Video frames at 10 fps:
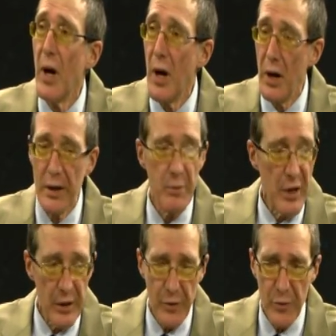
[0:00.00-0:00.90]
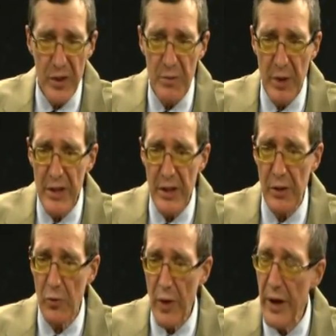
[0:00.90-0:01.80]
uh, he made it through his
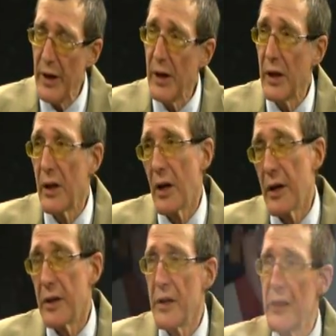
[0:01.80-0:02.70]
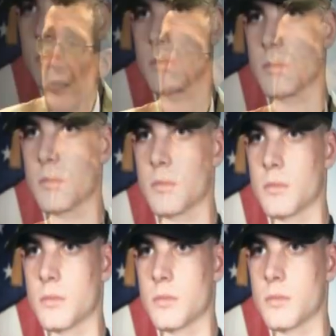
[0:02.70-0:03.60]
basic training. He got an assignment
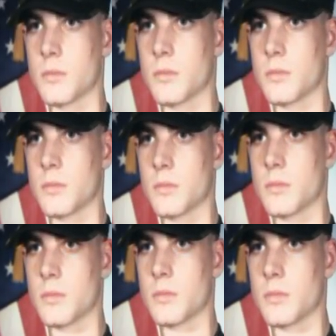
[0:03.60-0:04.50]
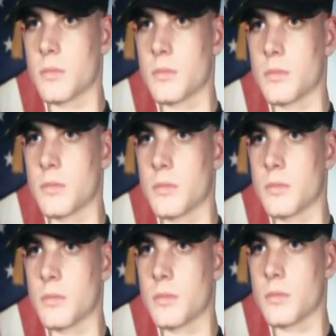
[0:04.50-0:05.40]
at Fort Drum, New York,
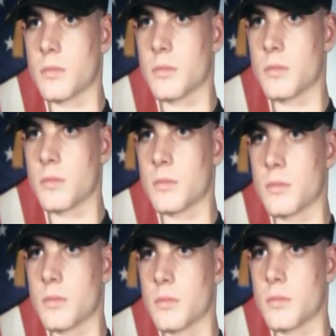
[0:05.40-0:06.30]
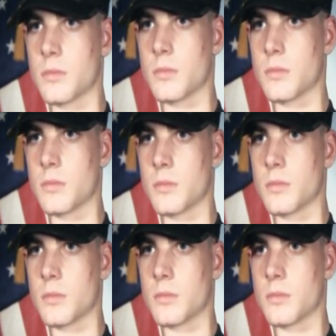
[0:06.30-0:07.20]
and uh, things started coming apart
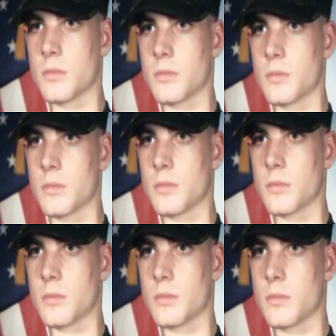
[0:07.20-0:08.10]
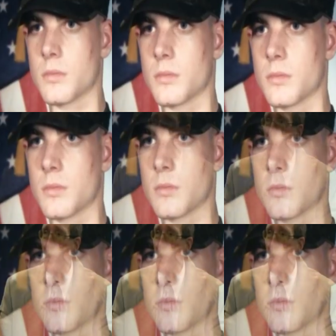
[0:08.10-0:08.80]
there. It wasn't